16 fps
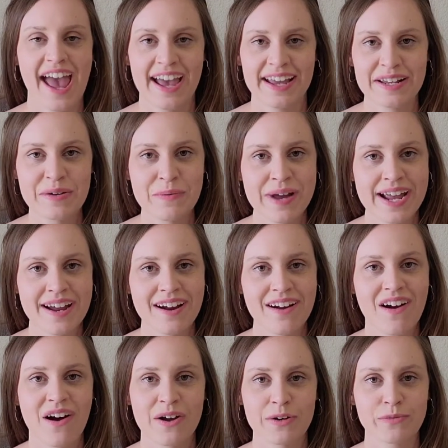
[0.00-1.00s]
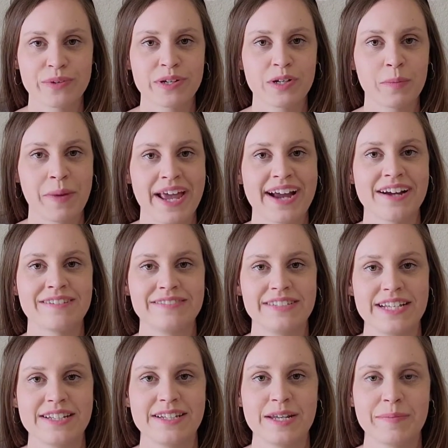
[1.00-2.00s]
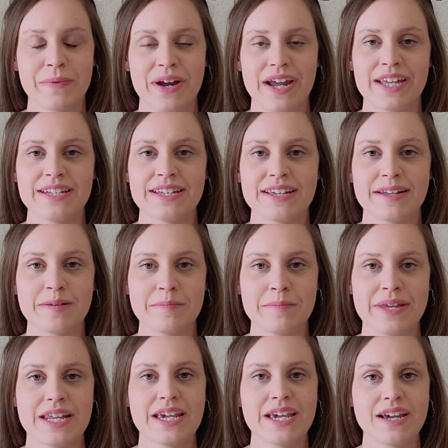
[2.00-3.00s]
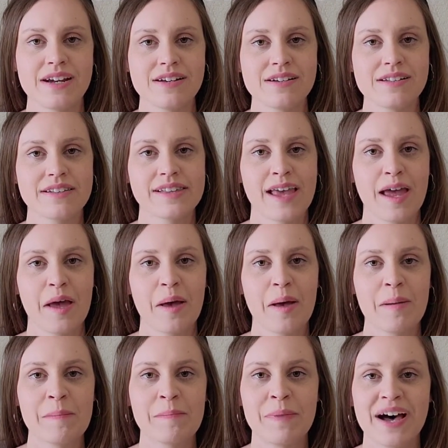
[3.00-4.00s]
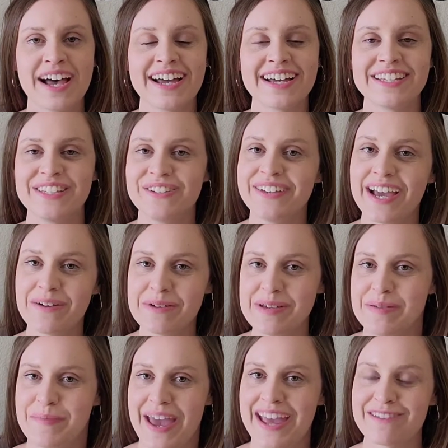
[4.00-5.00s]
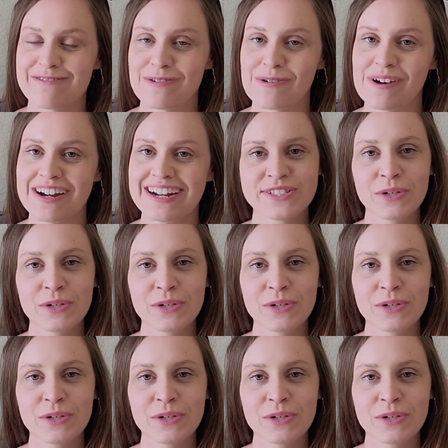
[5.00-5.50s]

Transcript: anywhere on a real pair of Disney branded mini ears, but you get what you pay for.